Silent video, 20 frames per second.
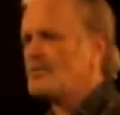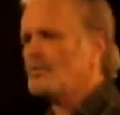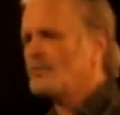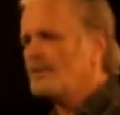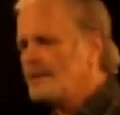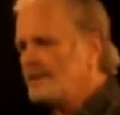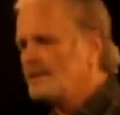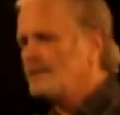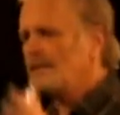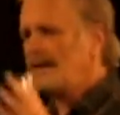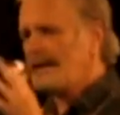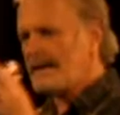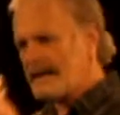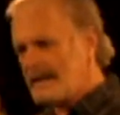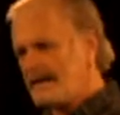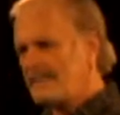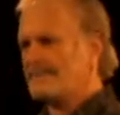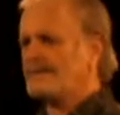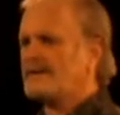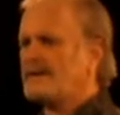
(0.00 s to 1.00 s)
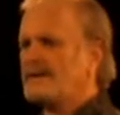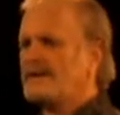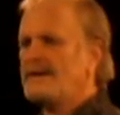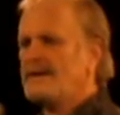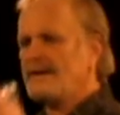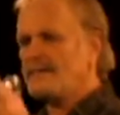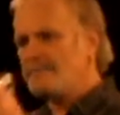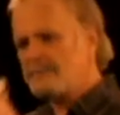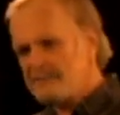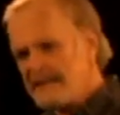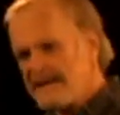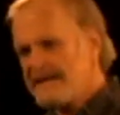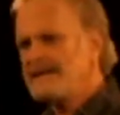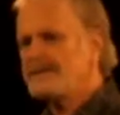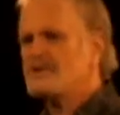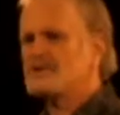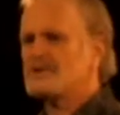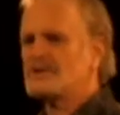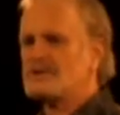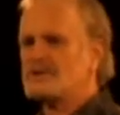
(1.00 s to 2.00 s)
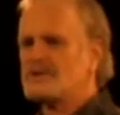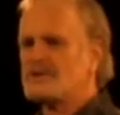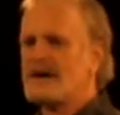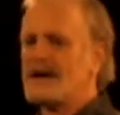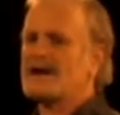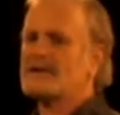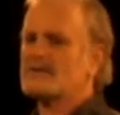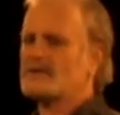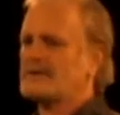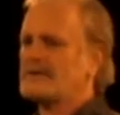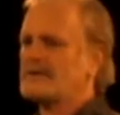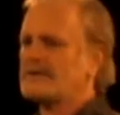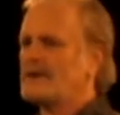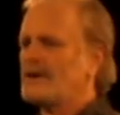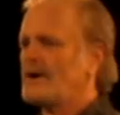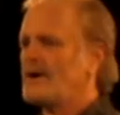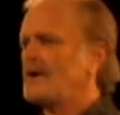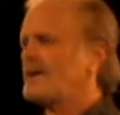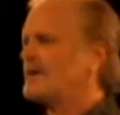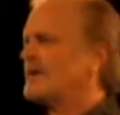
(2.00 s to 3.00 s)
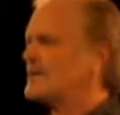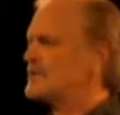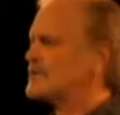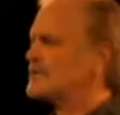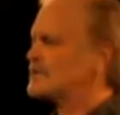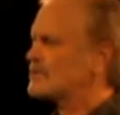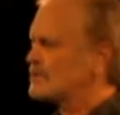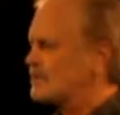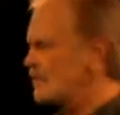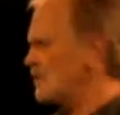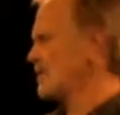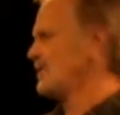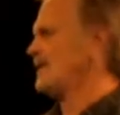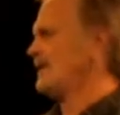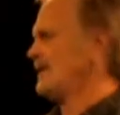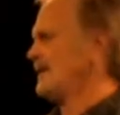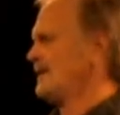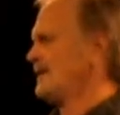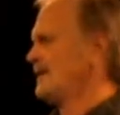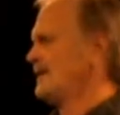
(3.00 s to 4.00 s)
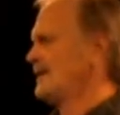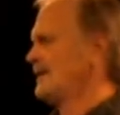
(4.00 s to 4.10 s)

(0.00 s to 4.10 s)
a real heavy, major doctrine on a story.